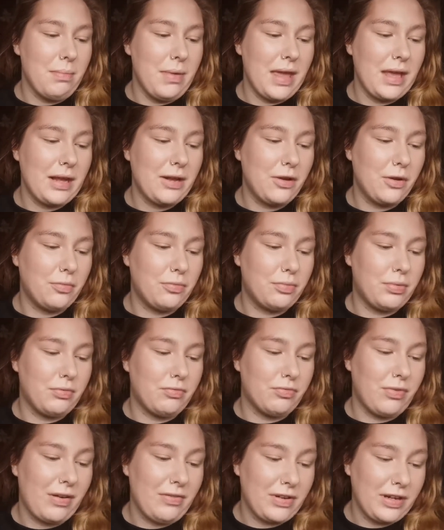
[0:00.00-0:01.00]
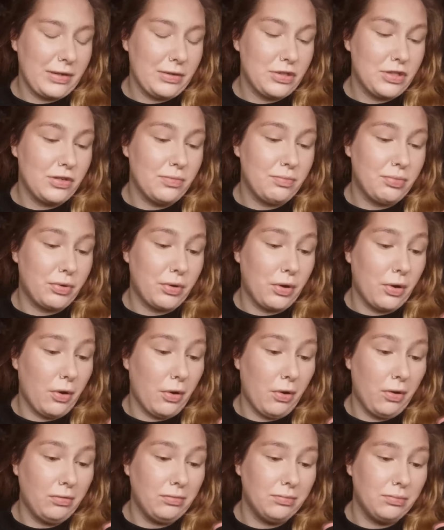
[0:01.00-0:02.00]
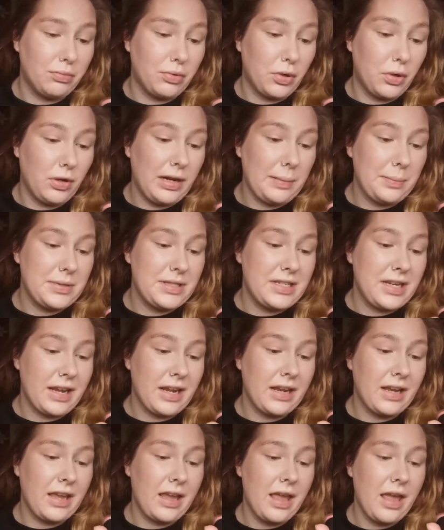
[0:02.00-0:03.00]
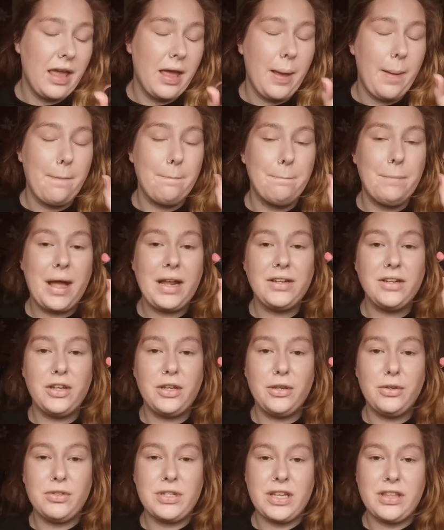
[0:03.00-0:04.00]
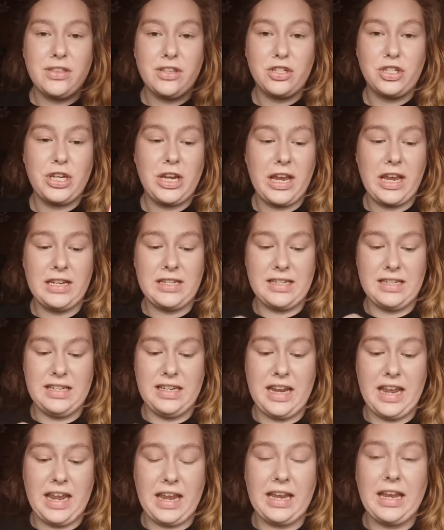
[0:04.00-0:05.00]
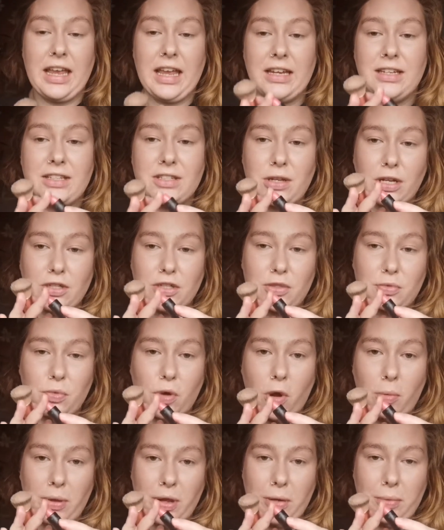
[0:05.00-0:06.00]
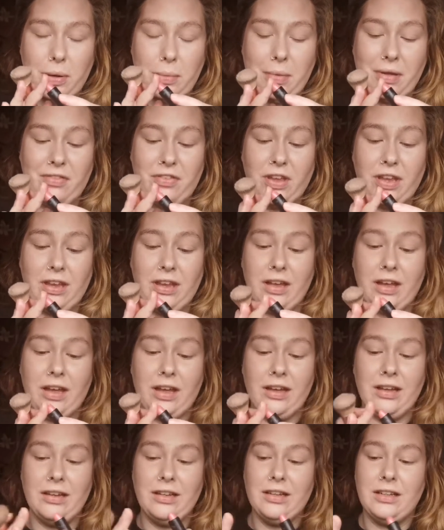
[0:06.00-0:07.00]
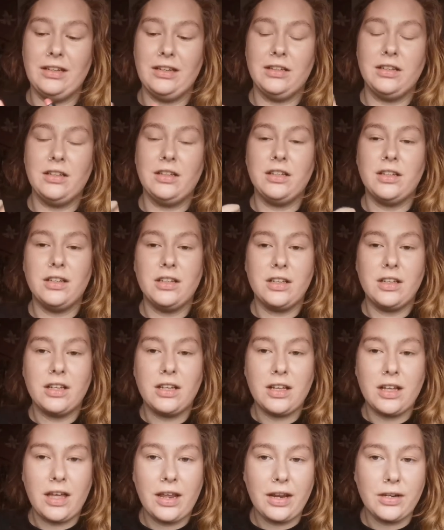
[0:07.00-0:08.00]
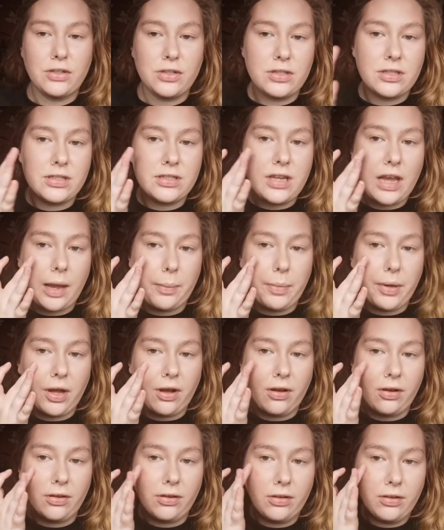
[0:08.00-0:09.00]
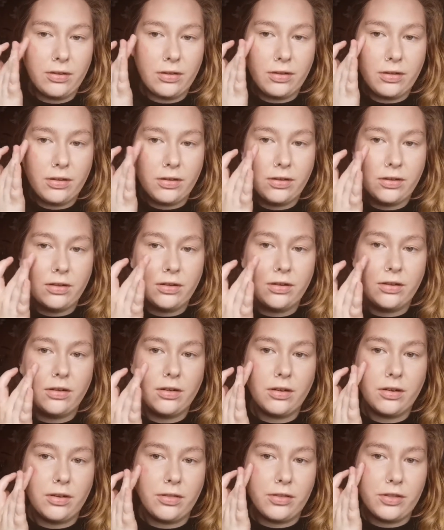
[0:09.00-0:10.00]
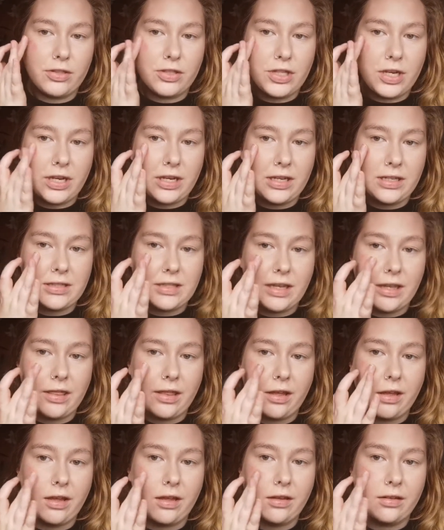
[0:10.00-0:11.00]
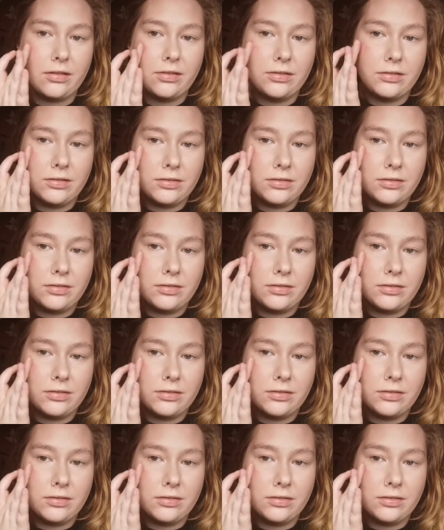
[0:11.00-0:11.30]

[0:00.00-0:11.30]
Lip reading: Makeup Revolution Pro lipstick, matte nude in the shade Naked. So I just warm it up on my finger and I just tap it on the cheeks like that.